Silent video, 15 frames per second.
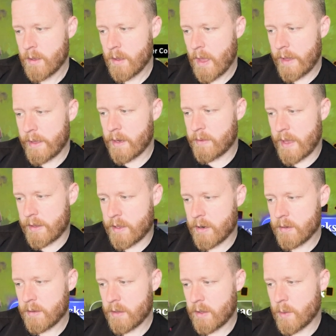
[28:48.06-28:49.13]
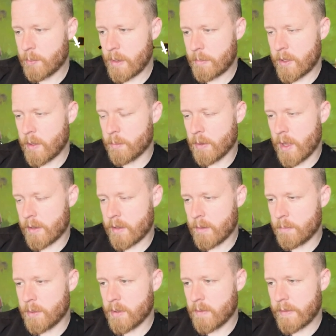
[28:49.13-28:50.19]
I'm gonna attack here. He'll block
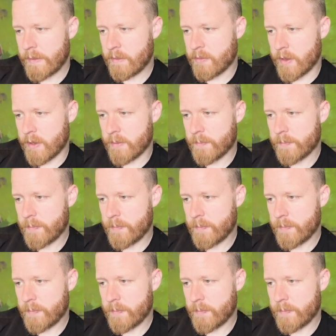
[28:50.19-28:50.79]
it, but that's fine.